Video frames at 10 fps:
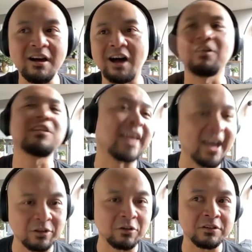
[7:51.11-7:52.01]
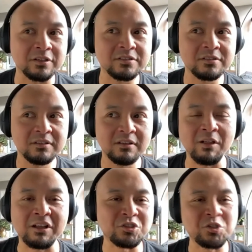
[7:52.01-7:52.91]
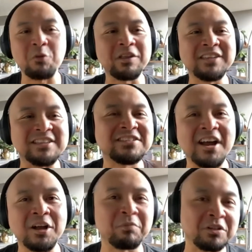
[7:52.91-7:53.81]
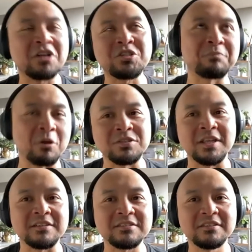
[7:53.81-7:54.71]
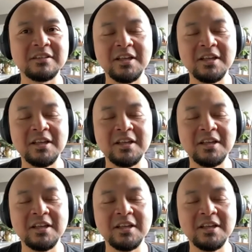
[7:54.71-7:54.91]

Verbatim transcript: a lot of categories while controlling the entire production process.